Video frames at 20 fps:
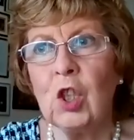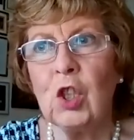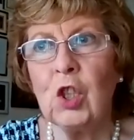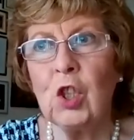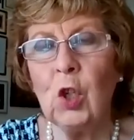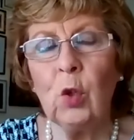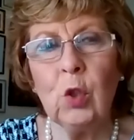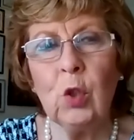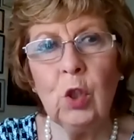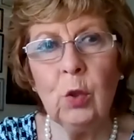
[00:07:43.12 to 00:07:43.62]

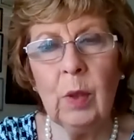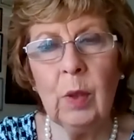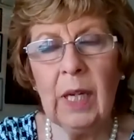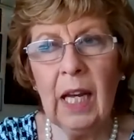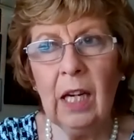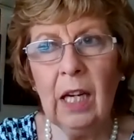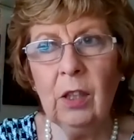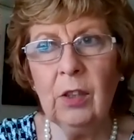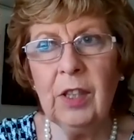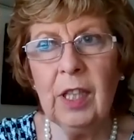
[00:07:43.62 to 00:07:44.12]
So you
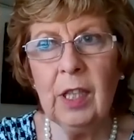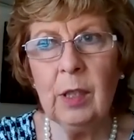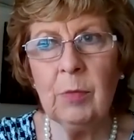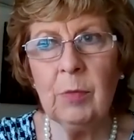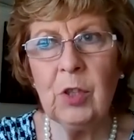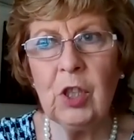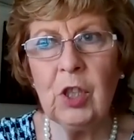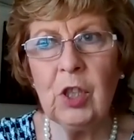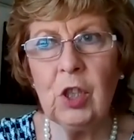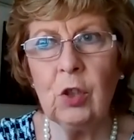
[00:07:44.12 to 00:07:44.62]
allowed them
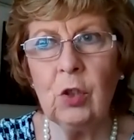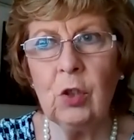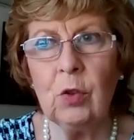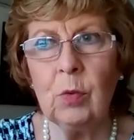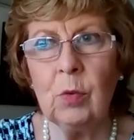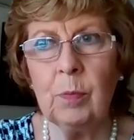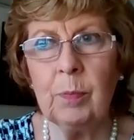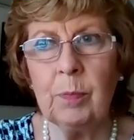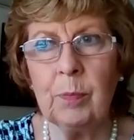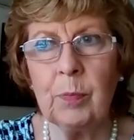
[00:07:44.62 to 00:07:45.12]
to
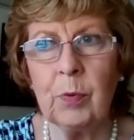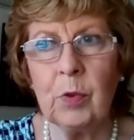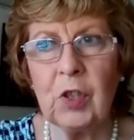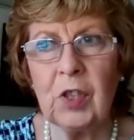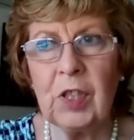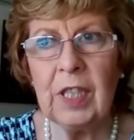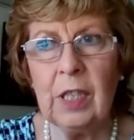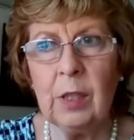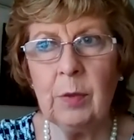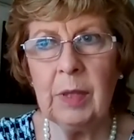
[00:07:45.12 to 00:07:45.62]

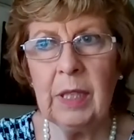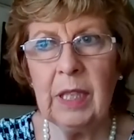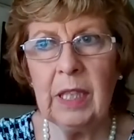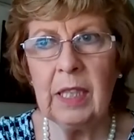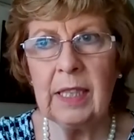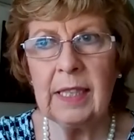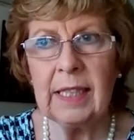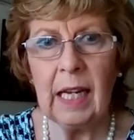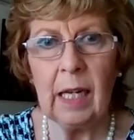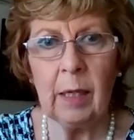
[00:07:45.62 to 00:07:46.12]
proceed with the
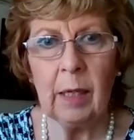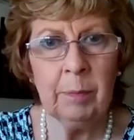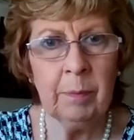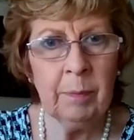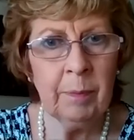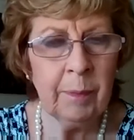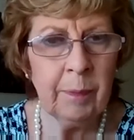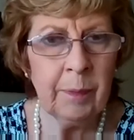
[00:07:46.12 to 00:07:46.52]
exam?